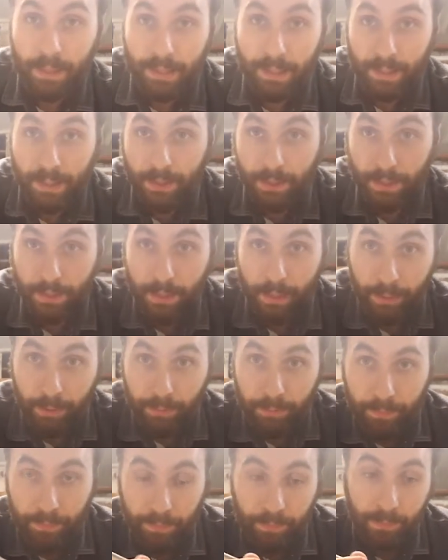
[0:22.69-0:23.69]
let's start there.
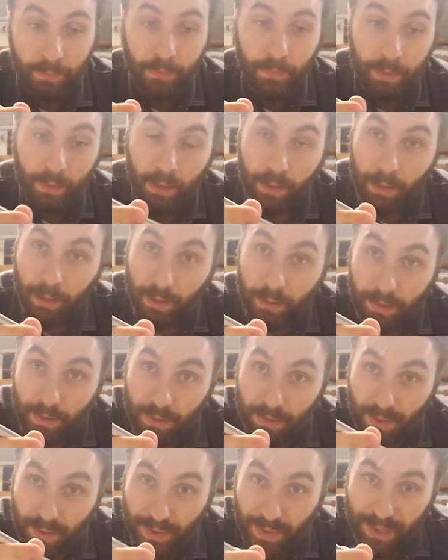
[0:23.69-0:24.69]

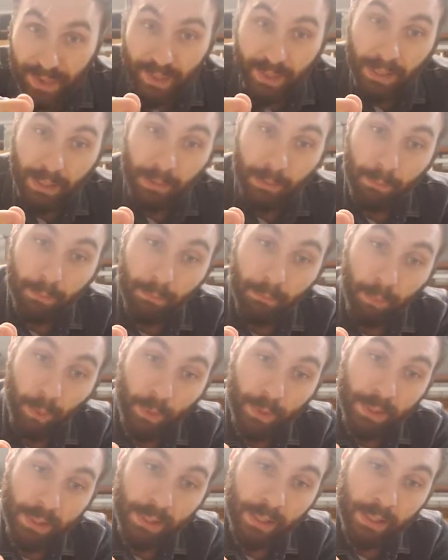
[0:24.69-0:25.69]
So this is a
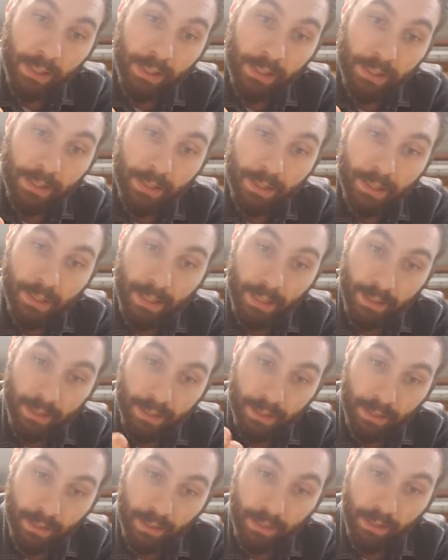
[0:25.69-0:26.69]

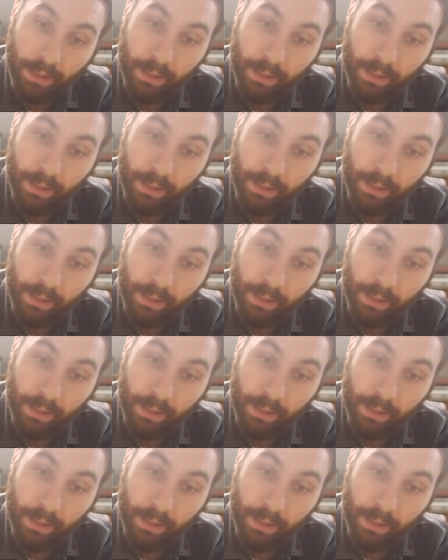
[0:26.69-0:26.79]
multi-sensing